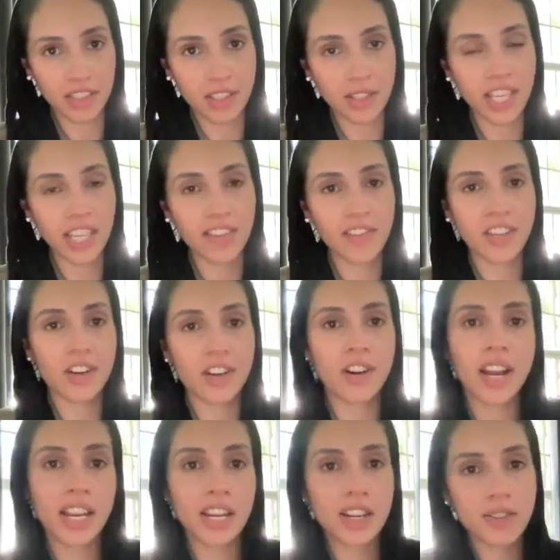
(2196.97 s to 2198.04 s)
So like if they're
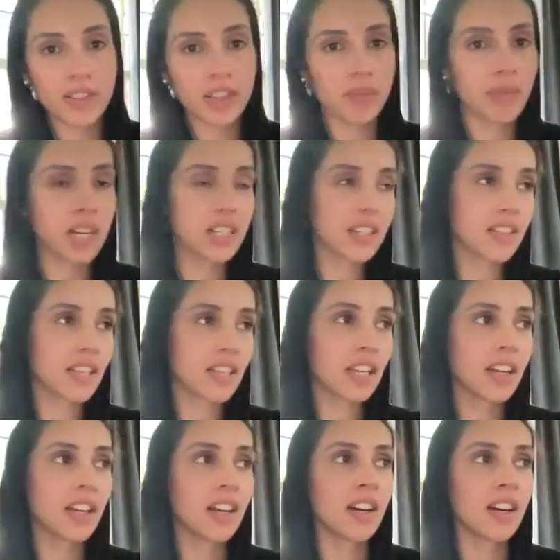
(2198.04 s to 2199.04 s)
crying over the puzzle, like,